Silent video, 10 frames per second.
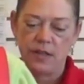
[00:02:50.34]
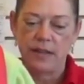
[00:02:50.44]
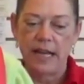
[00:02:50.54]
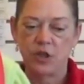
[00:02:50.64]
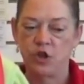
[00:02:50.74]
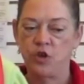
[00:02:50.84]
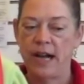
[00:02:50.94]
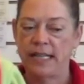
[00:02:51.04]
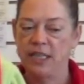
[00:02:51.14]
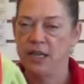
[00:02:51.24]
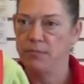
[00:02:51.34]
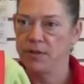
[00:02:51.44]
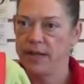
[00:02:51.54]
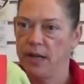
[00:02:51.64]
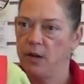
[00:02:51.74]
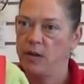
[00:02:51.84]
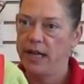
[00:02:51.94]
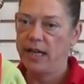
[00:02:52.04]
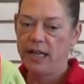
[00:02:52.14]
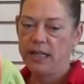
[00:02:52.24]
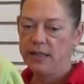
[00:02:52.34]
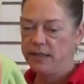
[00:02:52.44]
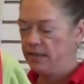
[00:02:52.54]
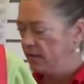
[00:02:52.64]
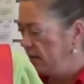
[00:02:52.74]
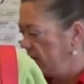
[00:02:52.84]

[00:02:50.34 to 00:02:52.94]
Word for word: by knowing the mistakes and not making